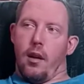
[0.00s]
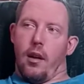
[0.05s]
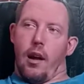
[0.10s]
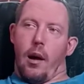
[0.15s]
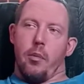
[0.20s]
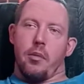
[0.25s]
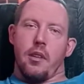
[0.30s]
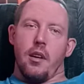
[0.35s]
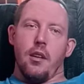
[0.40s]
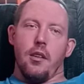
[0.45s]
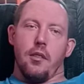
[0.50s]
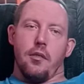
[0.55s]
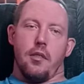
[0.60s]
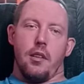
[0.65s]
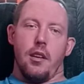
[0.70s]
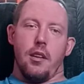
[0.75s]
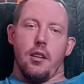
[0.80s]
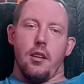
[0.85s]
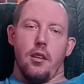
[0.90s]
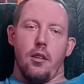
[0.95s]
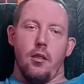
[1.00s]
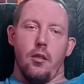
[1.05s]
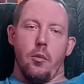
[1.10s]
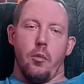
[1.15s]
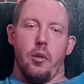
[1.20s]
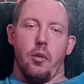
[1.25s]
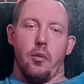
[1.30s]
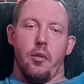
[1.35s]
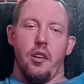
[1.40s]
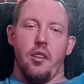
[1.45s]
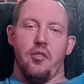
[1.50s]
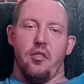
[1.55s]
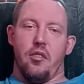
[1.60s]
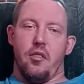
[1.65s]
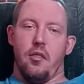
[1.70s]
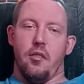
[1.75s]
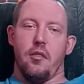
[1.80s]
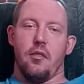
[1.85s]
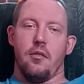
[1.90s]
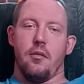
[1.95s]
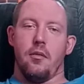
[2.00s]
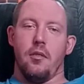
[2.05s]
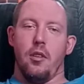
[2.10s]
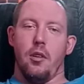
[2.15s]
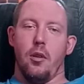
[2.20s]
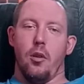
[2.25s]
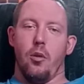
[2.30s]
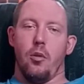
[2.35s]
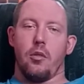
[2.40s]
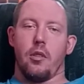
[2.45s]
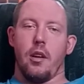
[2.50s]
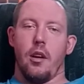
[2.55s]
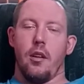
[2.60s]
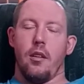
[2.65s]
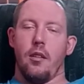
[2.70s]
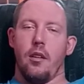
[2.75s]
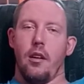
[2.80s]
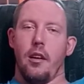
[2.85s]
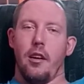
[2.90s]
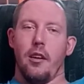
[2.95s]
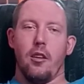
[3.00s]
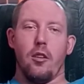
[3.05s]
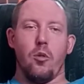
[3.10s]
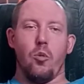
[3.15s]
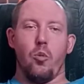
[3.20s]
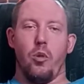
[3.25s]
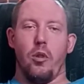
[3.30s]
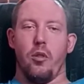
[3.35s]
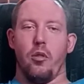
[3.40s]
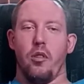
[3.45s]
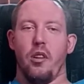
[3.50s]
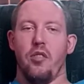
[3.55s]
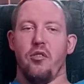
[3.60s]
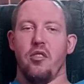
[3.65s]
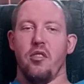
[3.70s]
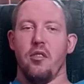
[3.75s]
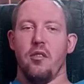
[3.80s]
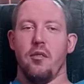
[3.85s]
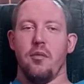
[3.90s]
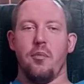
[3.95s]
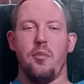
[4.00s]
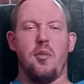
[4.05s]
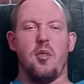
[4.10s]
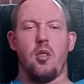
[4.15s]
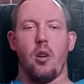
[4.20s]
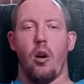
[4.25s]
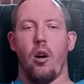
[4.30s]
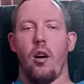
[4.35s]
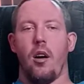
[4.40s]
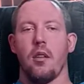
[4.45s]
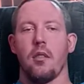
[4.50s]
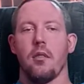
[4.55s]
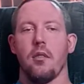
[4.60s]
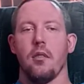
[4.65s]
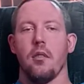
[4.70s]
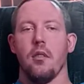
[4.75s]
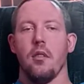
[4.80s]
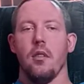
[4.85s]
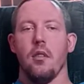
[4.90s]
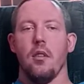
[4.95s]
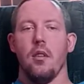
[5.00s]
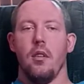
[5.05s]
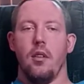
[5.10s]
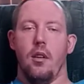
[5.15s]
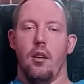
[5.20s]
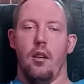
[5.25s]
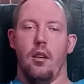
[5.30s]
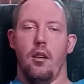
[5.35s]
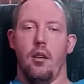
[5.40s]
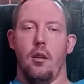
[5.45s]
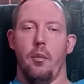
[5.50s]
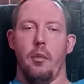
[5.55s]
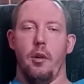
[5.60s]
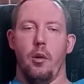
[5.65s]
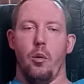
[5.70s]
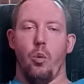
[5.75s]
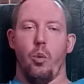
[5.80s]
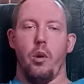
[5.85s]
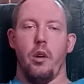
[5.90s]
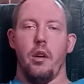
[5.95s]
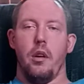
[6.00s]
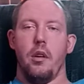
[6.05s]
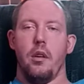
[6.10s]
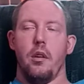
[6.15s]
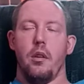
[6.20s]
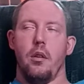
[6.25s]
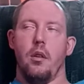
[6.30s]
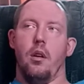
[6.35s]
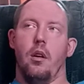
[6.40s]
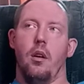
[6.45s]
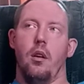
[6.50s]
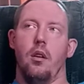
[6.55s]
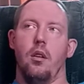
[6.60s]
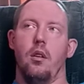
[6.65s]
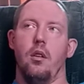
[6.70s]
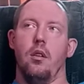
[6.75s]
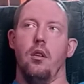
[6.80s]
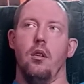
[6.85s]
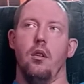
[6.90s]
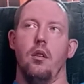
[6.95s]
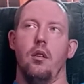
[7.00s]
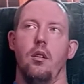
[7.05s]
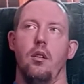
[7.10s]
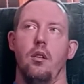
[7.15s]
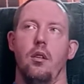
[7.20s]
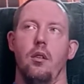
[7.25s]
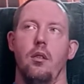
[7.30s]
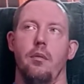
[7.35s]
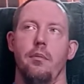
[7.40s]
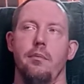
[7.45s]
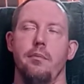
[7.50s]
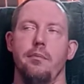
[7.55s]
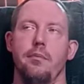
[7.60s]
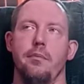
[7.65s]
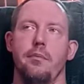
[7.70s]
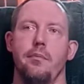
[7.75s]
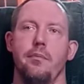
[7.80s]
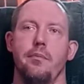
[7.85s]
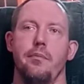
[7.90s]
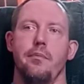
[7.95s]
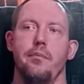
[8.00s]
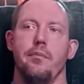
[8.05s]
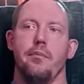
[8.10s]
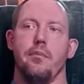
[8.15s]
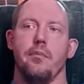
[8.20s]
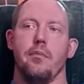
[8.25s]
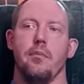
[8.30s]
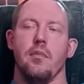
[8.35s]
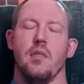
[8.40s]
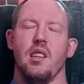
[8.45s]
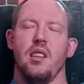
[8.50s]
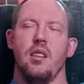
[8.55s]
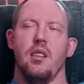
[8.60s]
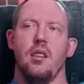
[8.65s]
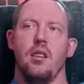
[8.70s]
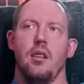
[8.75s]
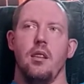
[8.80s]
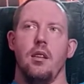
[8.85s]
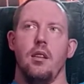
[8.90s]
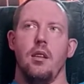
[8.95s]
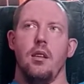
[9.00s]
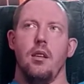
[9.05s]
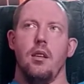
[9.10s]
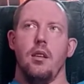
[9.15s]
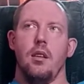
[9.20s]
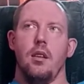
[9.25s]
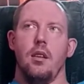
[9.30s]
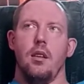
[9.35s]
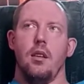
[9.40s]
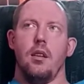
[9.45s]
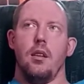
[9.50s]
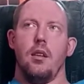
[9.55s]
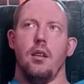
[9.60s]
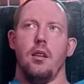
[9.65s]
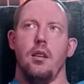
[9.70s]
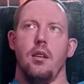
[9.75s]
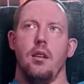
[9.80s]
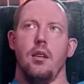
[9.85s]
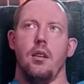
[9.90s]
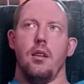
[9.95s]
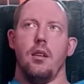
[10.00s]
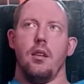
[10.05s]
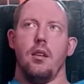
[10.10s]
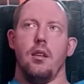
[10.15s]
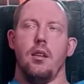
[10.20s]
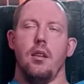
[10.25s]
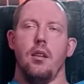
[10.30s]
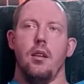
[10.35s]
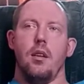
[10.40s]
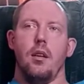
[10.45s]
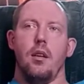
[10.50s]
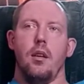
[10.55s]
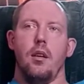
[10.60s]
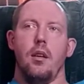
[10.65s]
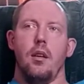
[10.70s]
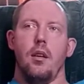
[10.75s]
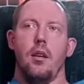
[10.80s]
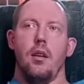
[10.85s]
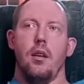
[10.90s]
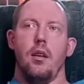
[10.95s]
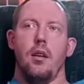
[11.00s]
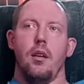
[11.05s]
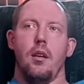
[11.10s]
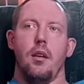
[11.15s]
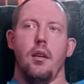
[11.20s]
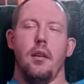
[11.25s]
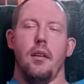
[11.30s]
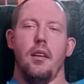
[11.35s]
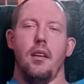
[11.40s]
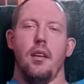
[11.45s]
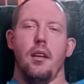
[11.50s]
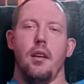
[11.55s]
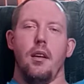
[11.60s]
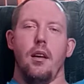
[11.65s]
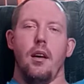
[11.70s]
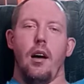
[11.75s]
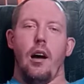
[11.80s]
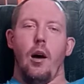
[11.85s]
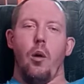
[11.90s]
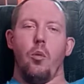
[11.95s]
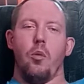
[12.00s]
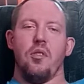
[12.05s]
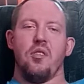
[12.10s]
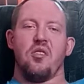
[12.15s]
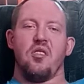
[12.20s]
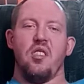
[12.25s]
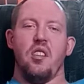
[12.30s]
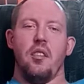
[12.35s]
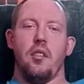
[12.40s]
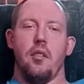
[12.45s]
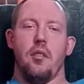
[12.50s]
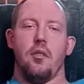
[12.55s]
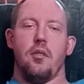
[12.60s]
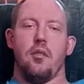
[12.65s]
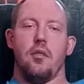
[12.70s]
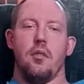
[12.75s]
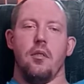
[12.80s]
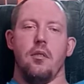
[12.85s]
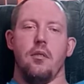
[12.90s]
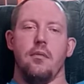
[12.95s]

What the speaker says: I was kind of thinking on religion. You know, kind of like religion talk, in a way. I want to say this.